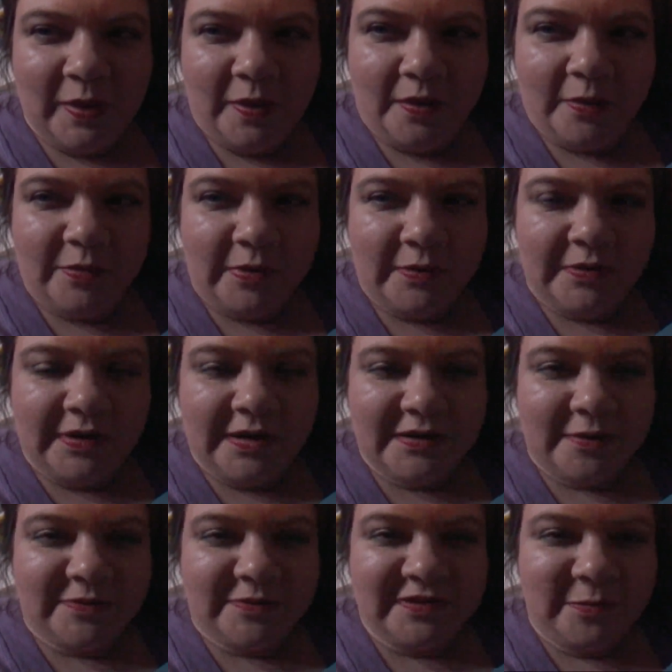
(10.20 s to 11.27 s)
I'll probably
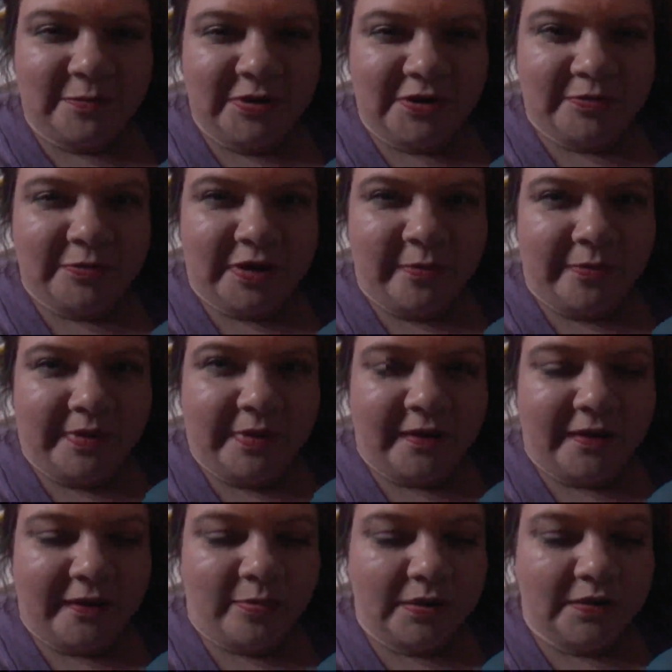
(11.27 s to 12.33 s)
end up sleeping in my
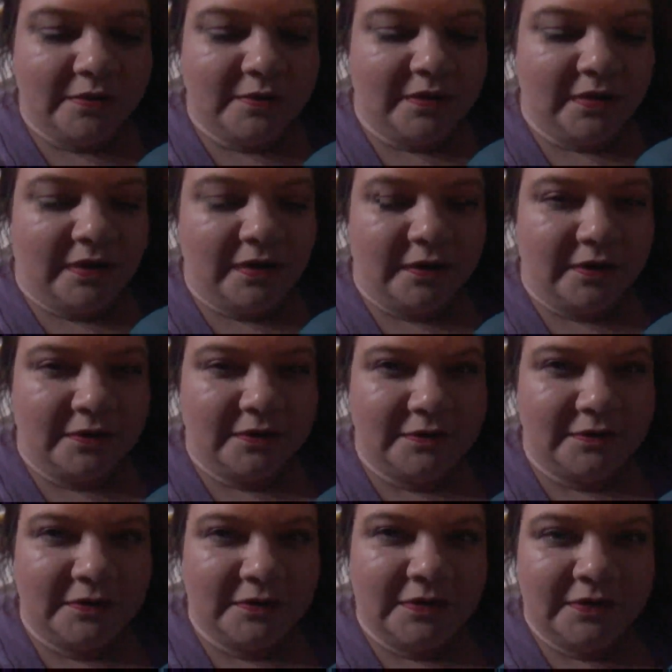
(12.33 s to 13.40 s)
makeup
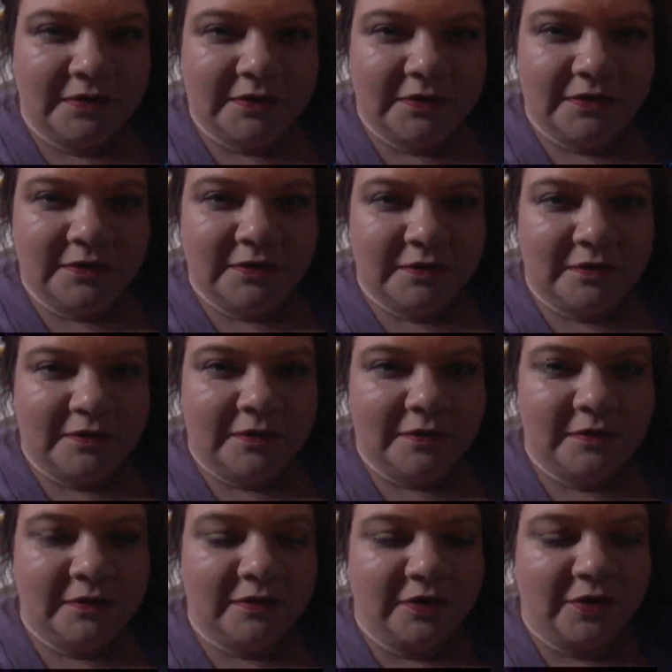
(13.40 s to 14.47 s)
and
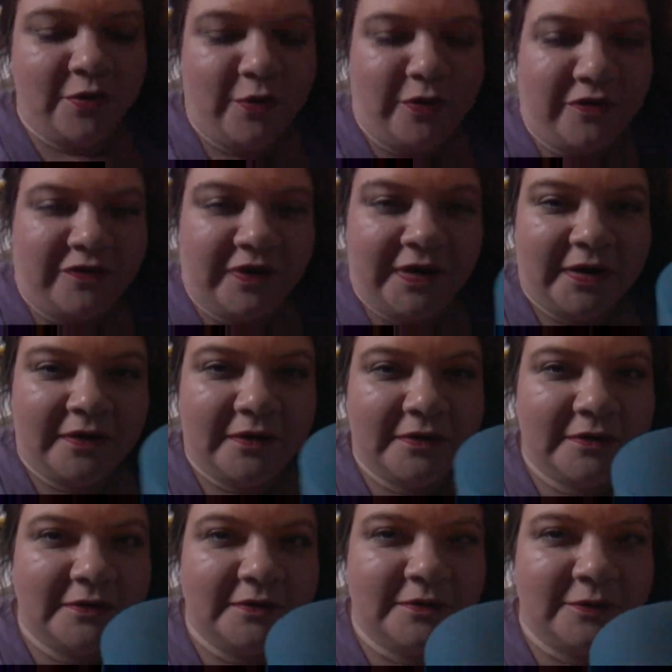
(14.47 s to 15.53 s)
look horrifying
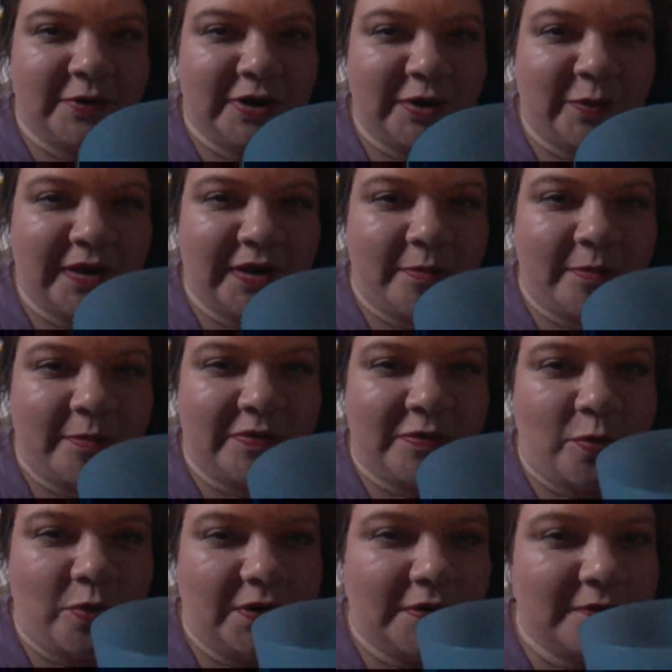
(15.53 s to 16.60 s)
when I wake up in the
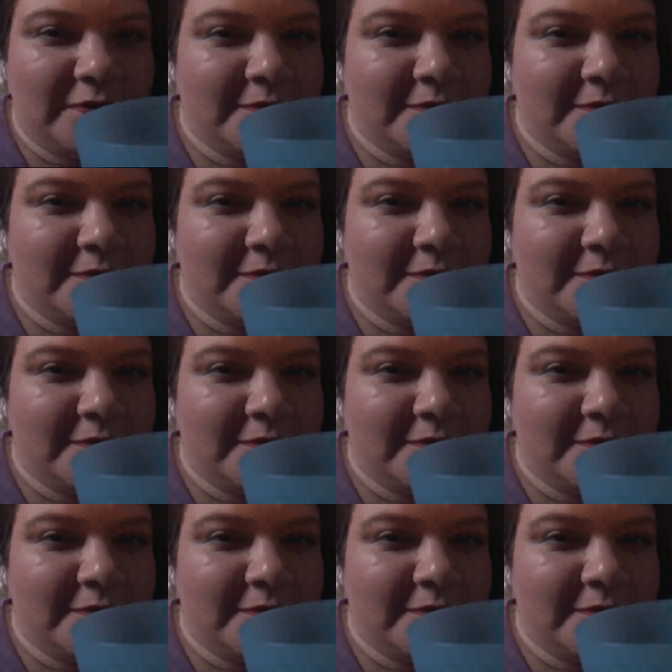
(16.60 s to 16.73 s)
morning.